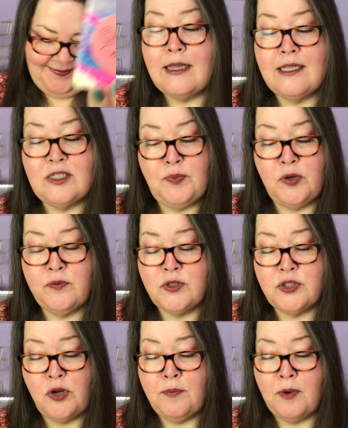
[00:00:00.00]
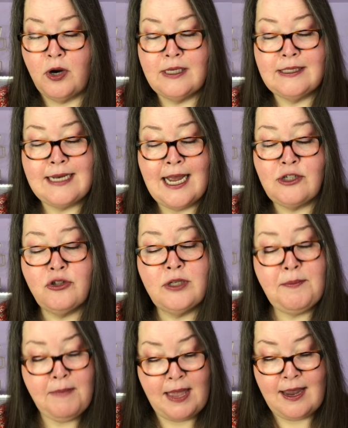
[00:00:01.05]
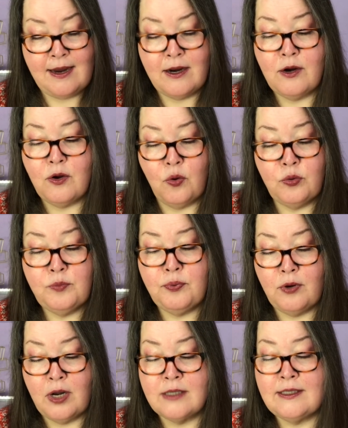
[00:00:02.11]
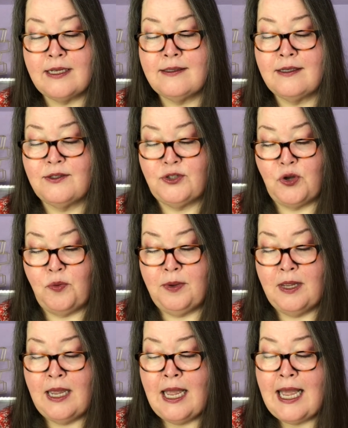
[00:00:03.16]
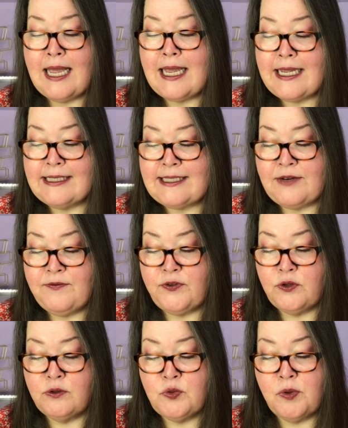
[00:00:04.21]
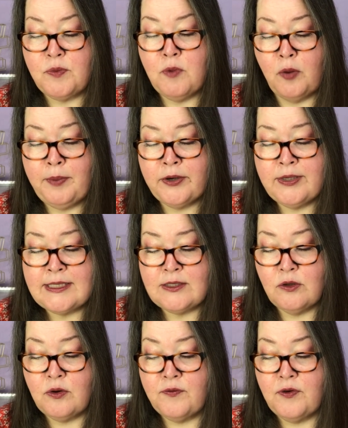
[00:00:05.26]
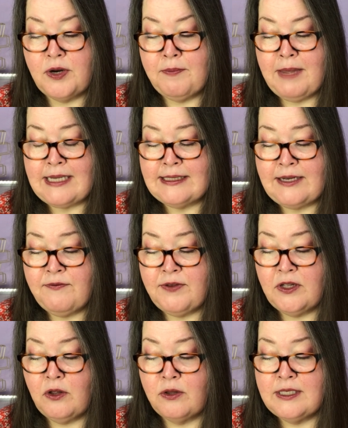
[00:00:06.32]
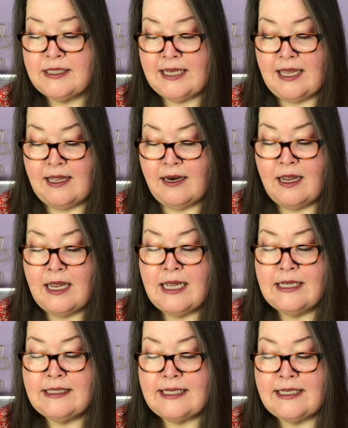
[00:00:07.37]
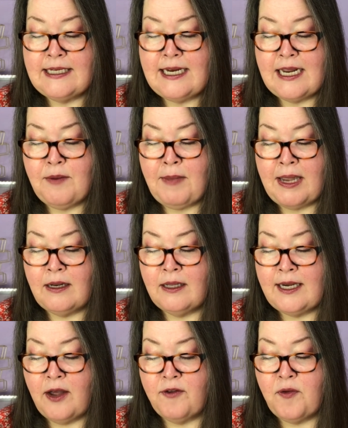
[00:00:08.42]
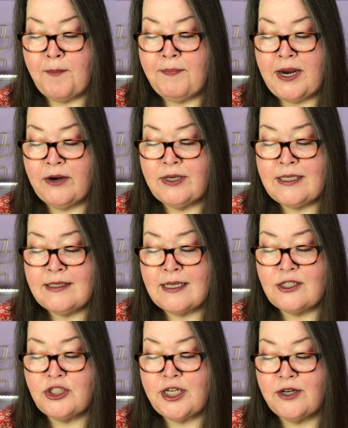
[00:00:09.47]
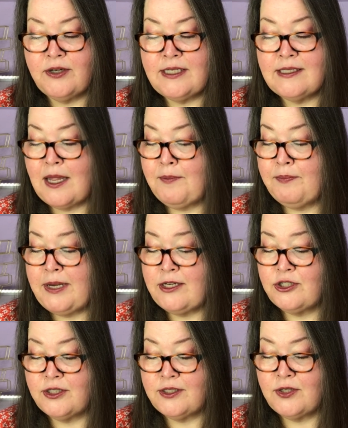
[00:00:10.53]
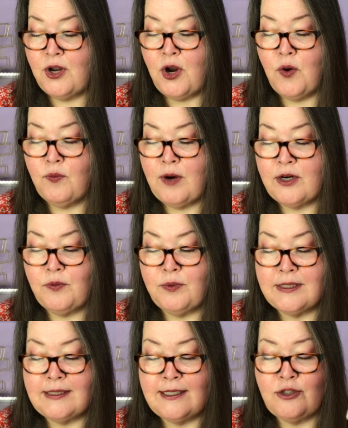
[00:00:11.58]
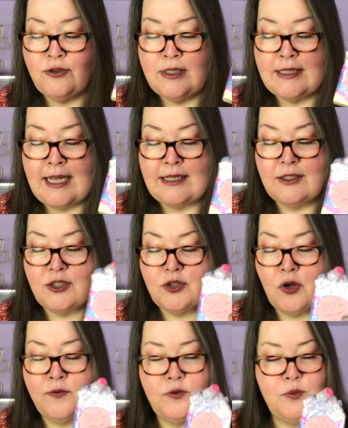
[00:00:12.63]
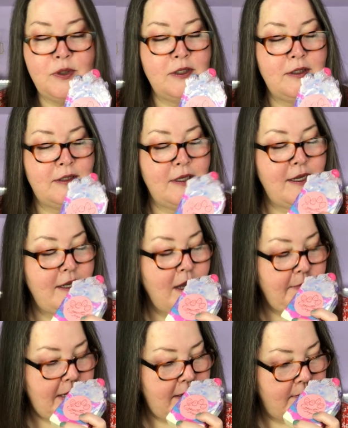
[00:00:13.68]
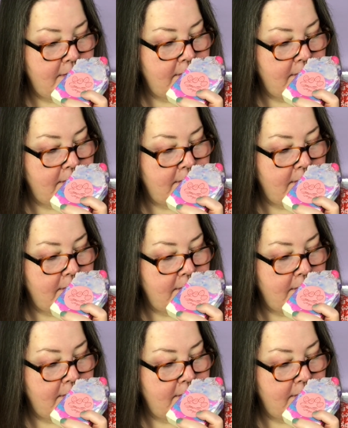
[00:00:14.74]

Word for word: This beautiful soap bar is naturally made cold process soap. It's infused with mulberry silk for an amazing feel on the skin scented in a medley of berries, cherries, and peaches, rounded with citrus and soft woods. Yummy.